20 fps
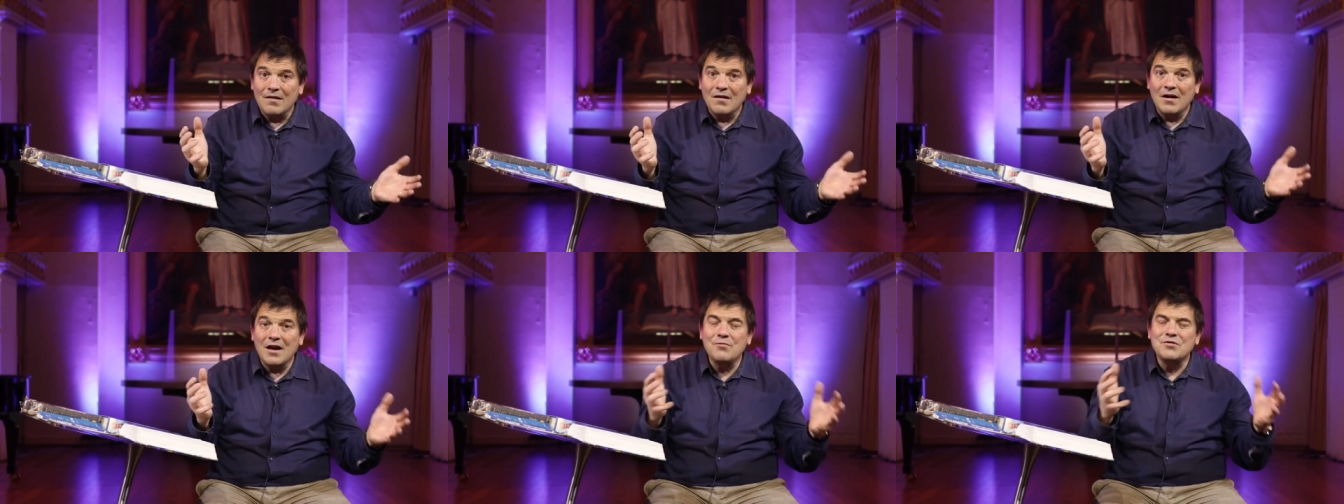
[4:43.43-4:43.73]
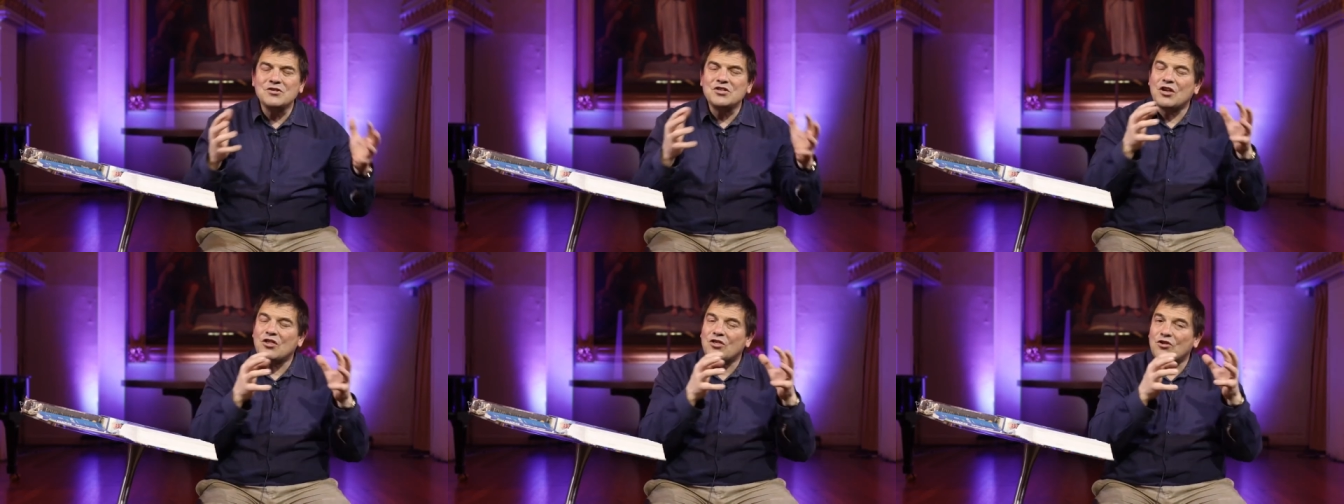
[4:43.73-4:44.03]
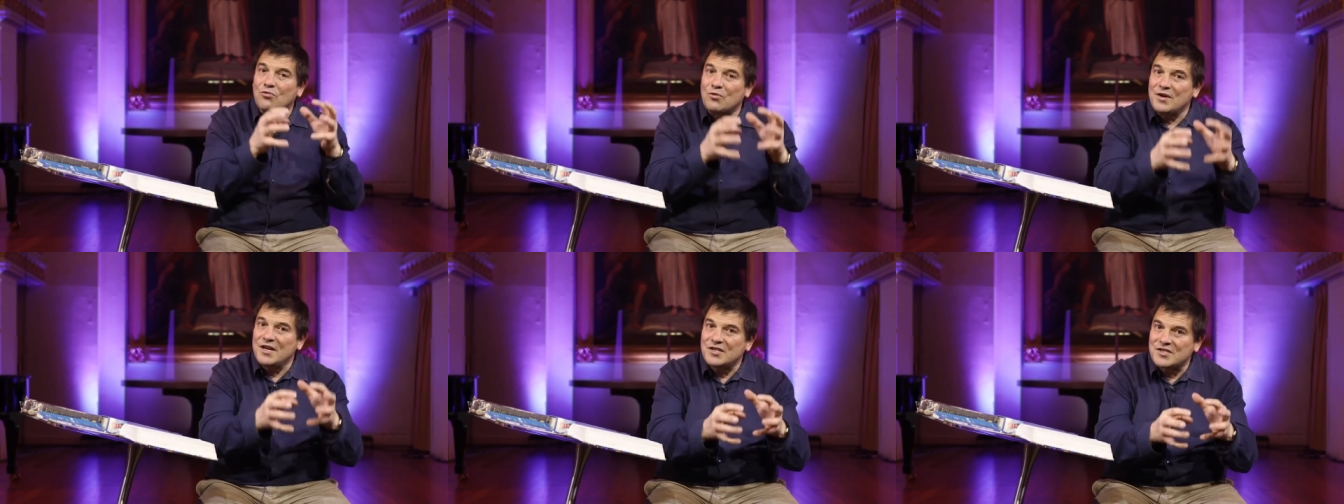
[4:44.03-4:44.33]
It was a
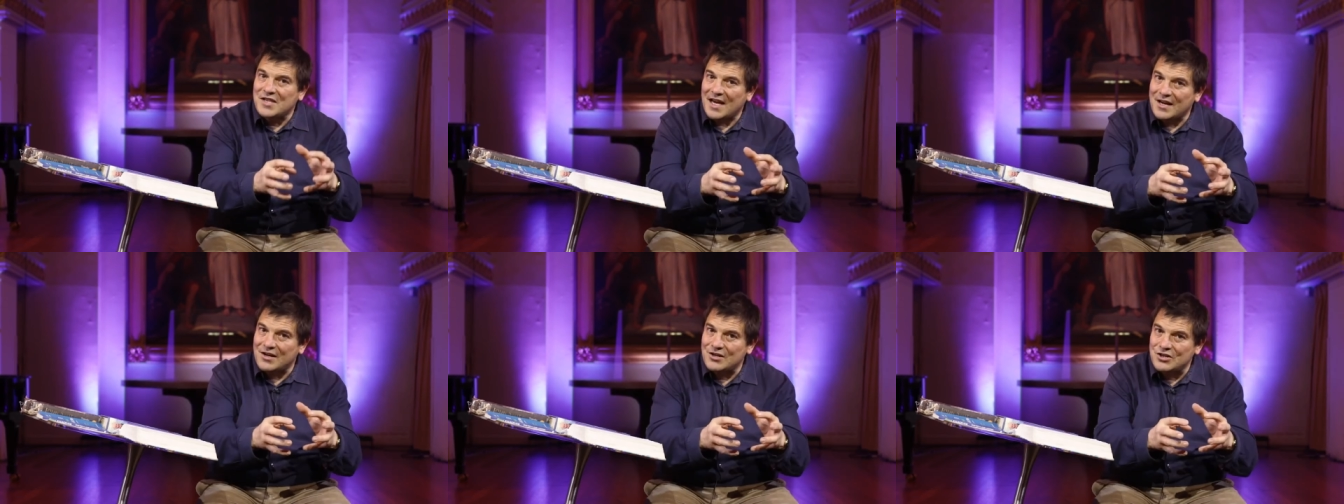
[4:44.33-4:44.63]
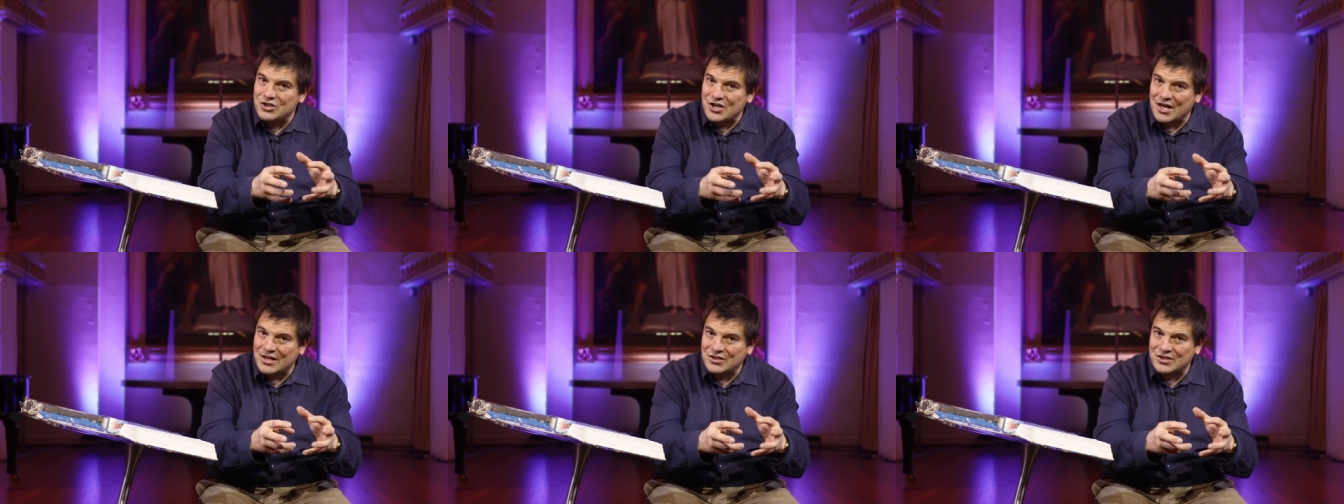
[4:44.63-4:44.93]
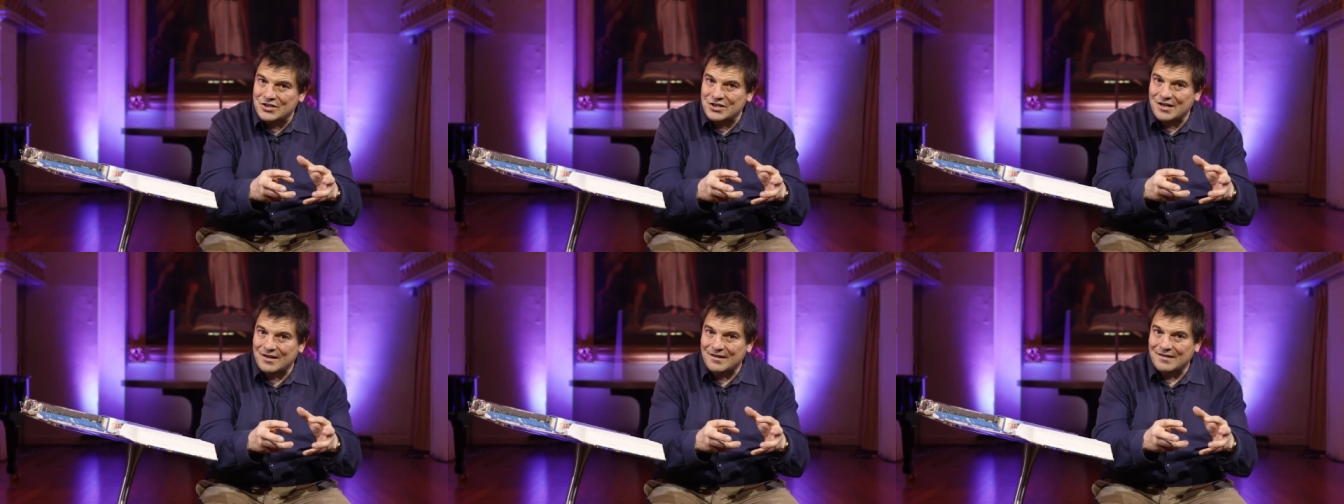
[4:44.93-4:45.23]
three-second
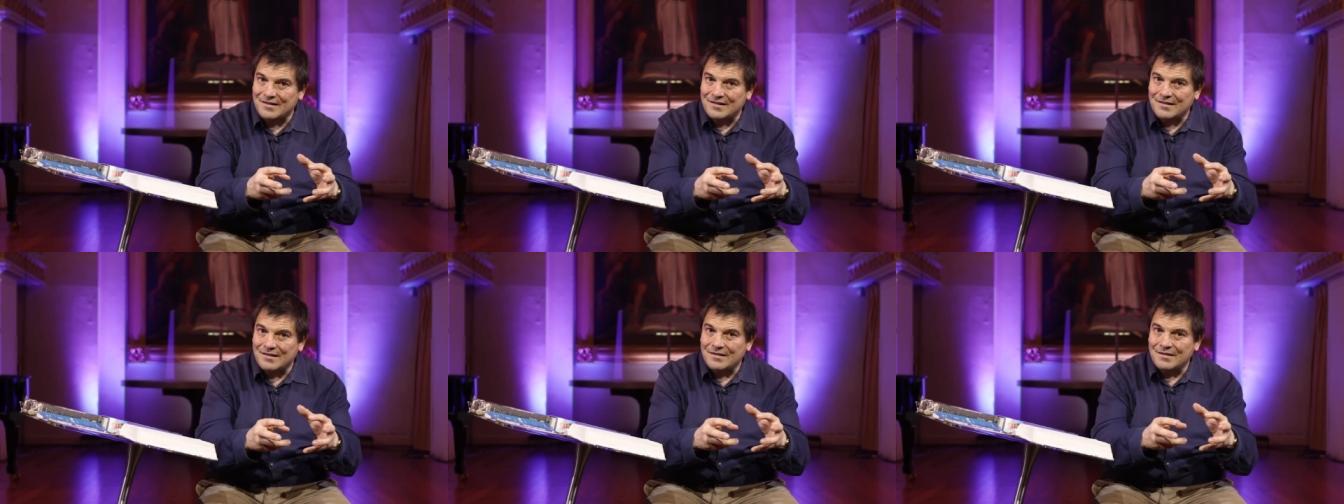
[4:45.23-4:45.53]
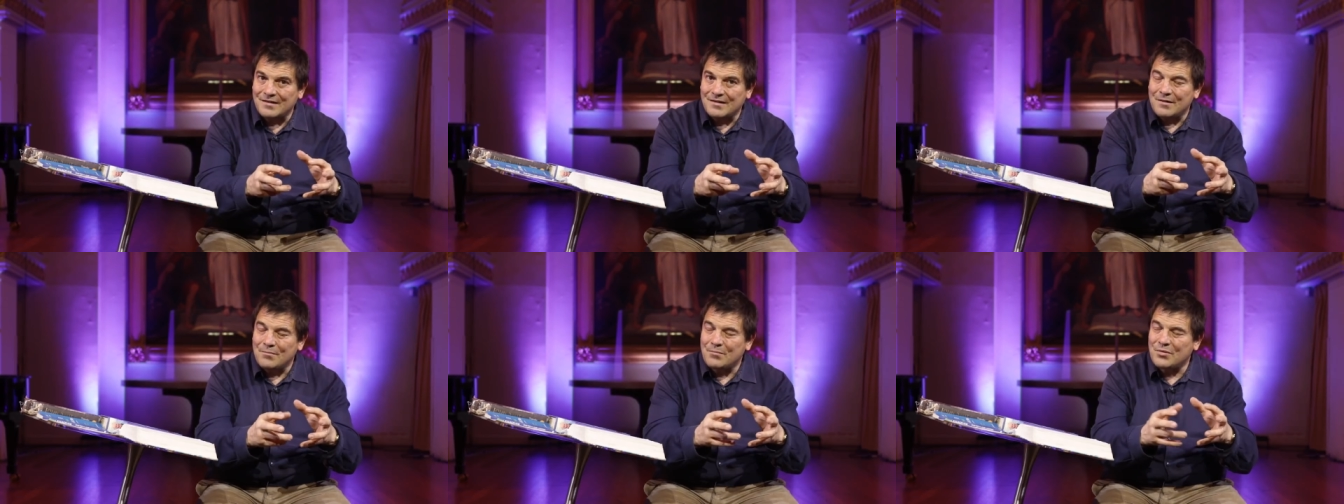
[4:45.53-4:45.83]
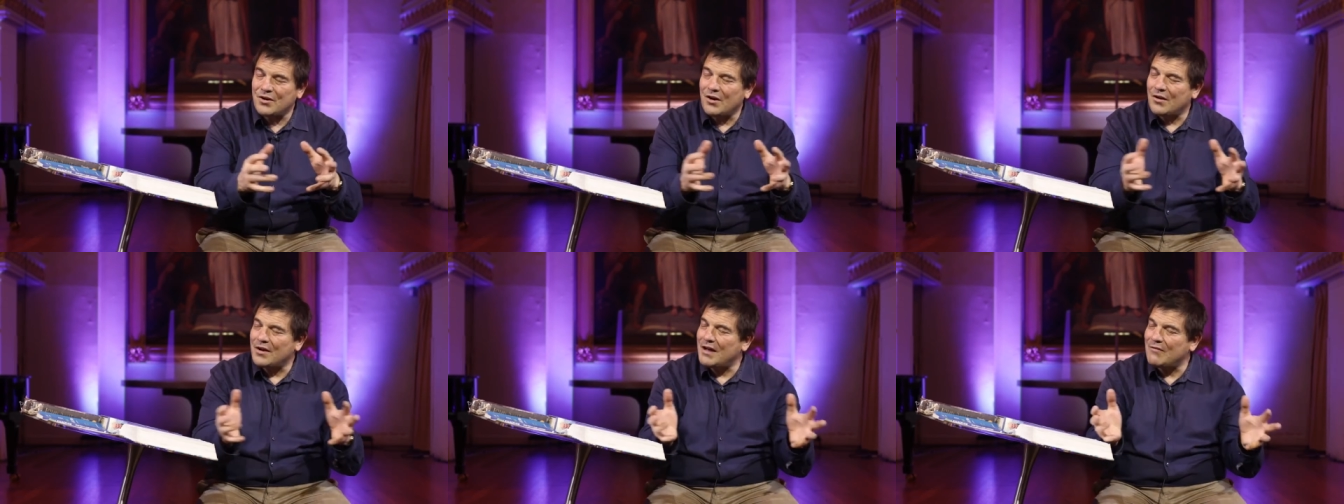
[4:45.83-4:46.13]
gesture,
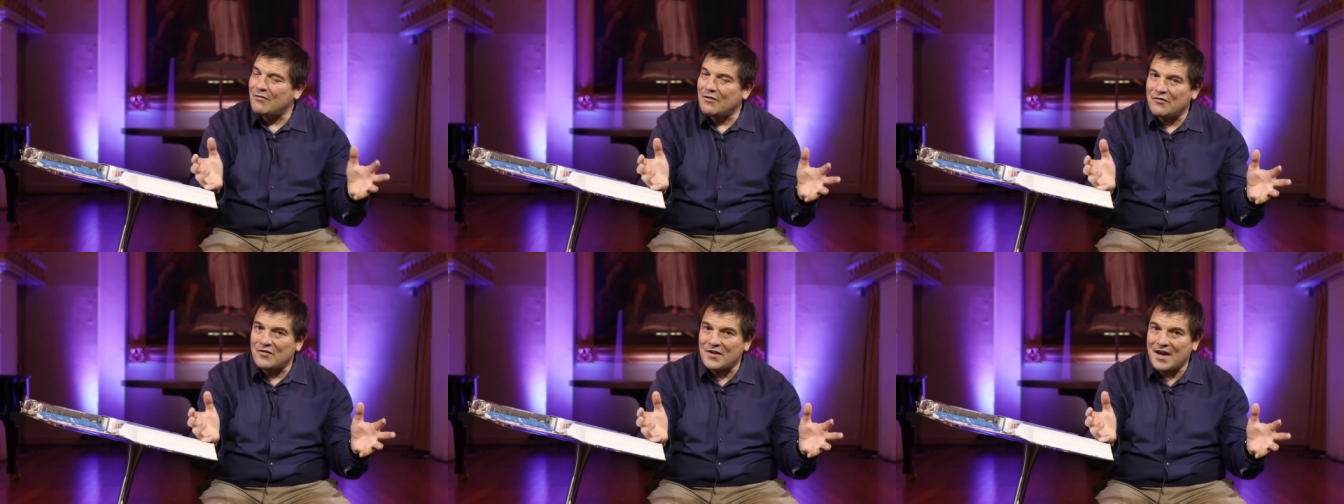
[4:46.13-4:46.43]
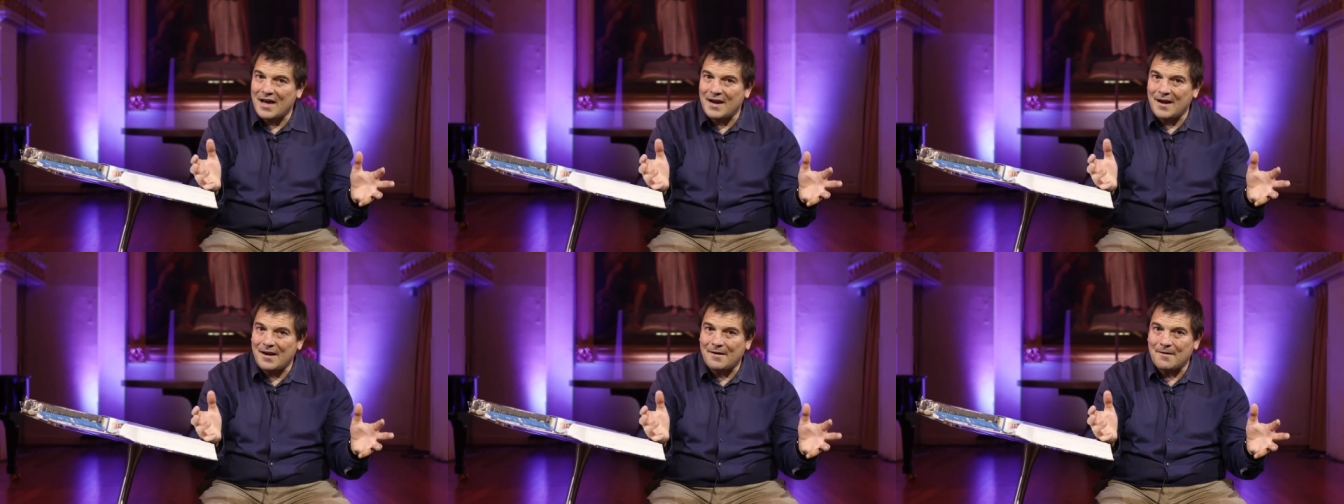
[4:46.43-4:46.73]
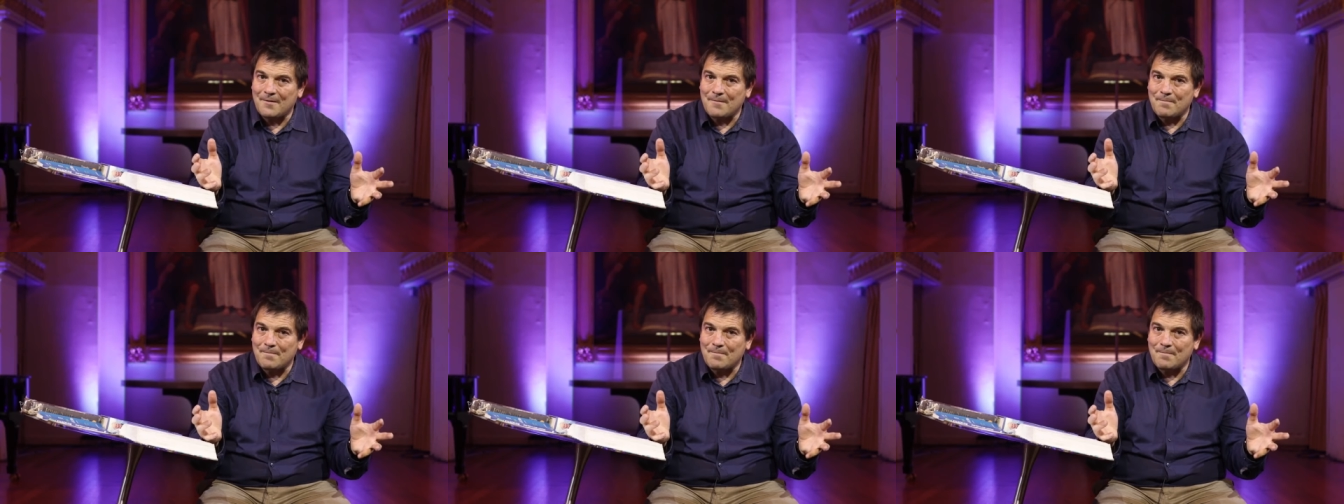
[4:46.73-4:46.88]
but I'll never forget it.